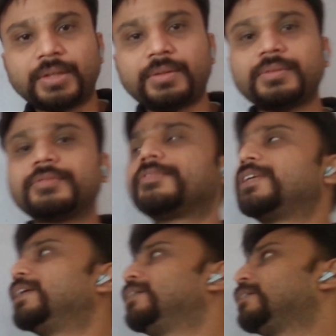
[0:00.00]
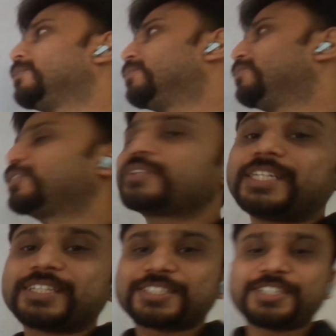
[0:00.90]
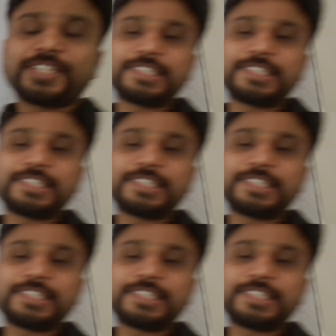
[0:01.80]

Now, one of the interesting